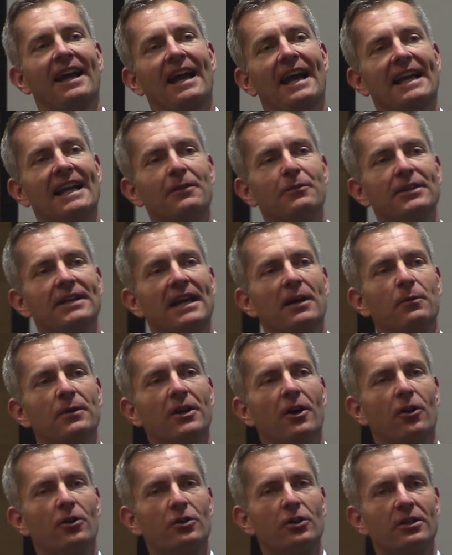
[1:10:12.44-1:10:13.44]
And every day
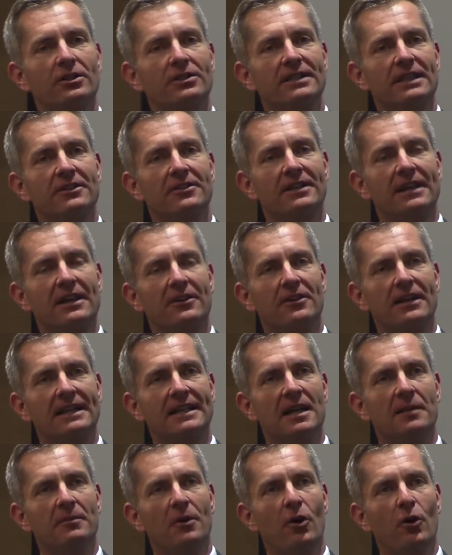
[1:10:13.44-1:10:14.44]
we'd all cook dinner together, and I'd
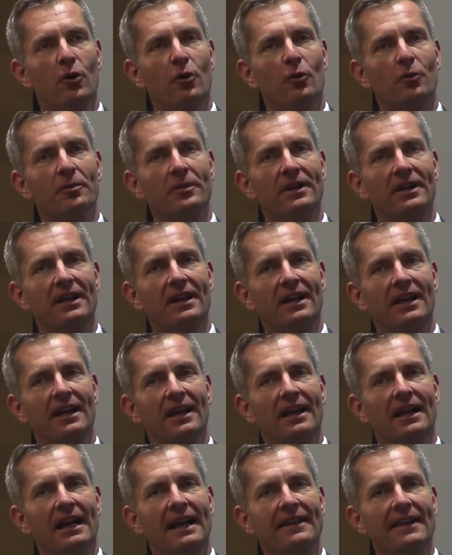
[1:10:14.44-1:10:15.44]
come home,
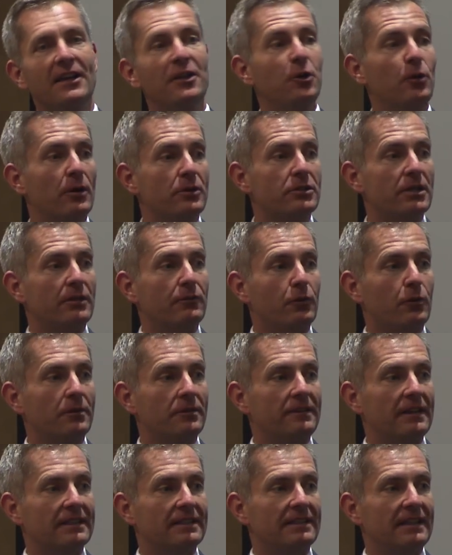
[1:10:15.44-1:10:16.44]
and they knew I was looking for
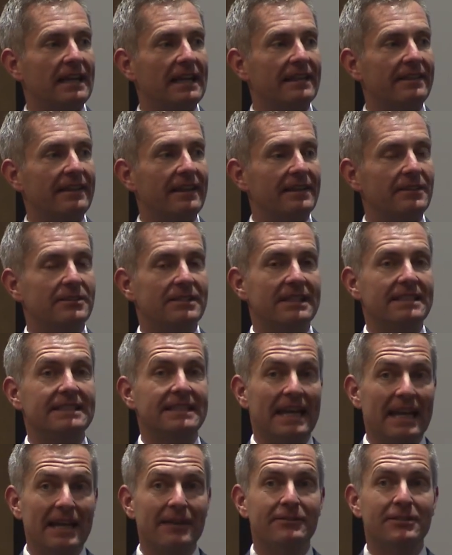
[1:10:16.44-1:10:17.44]
reflected light. And they'd say,
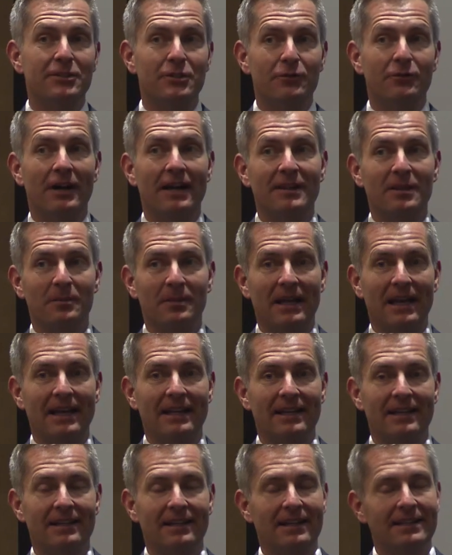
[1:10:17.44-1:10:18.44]
Dave, did you find the
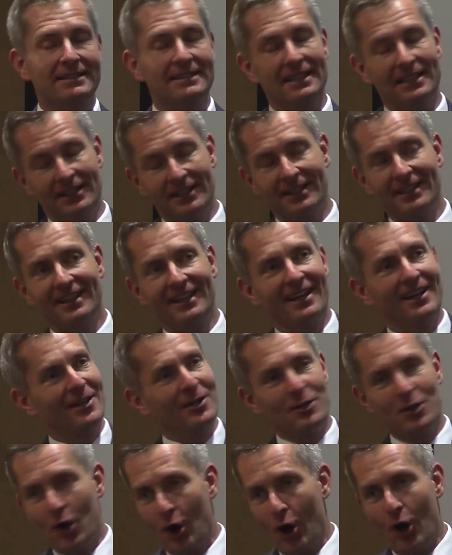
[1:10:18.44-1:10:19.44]
planet? And I'd say,
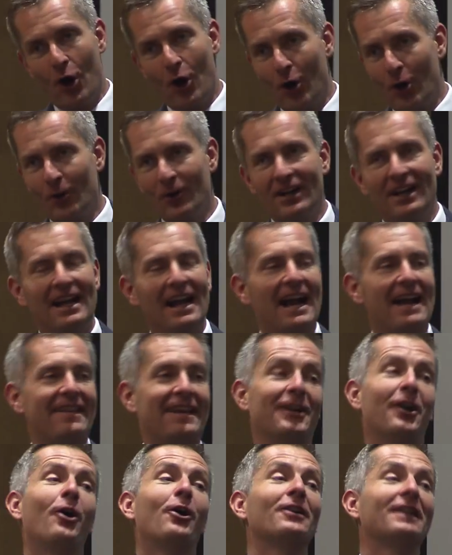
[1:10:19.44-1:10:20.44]
no. And
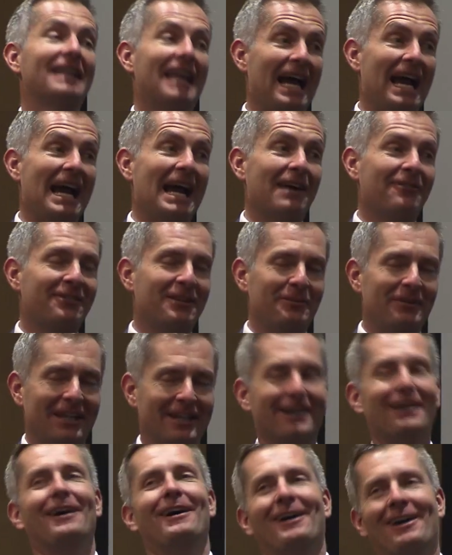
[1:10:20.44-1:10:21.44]
they'd all laugh. They'd be
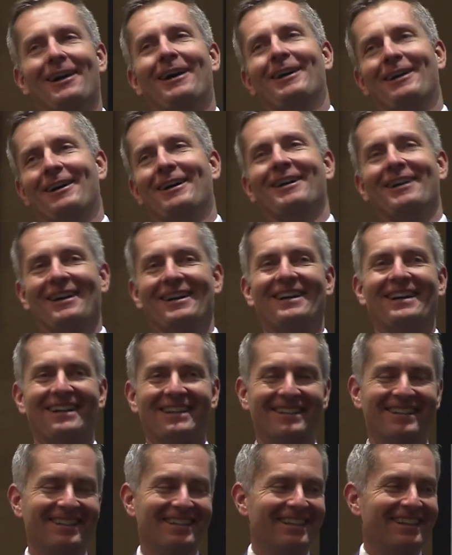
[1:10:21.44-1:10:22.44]
like, ah, ha, ha, ha,
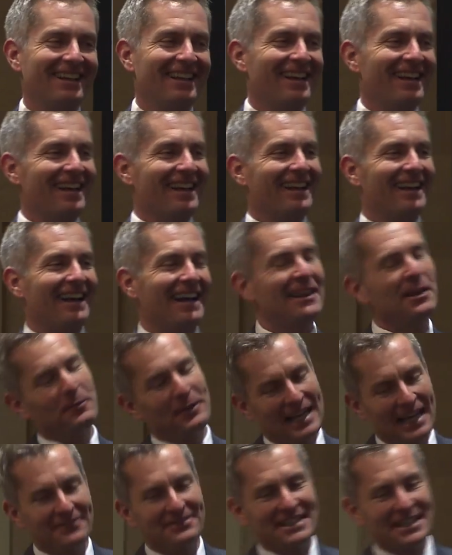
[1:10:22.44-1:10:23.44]
ha. And then
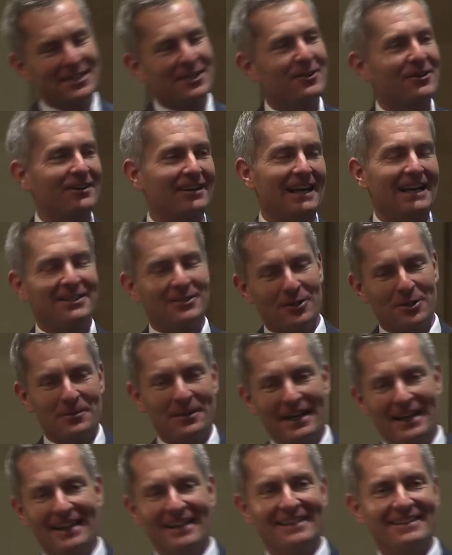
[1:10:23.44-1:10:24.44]
we'd have dinner, and I'd go to
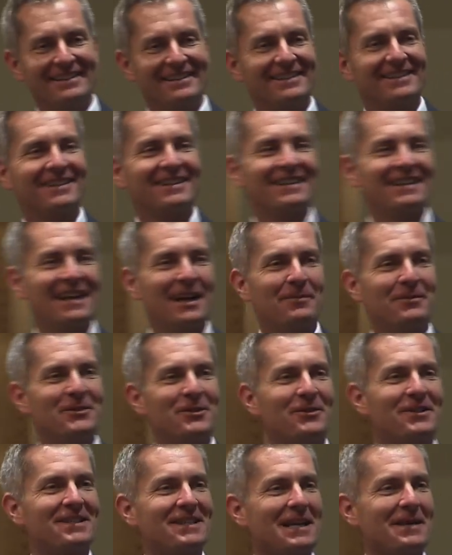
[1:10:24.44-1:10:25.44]
bed and get up and
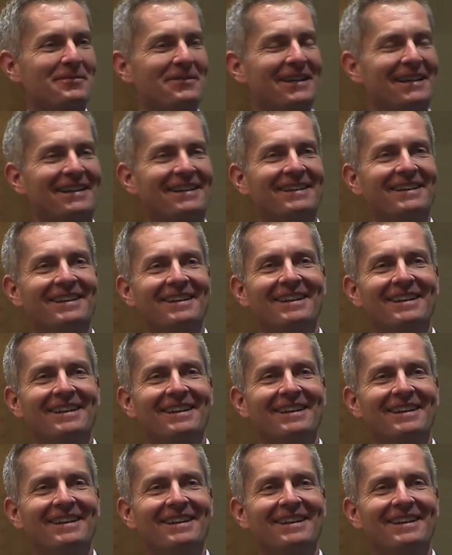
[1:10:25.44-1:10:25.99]
do the same thing.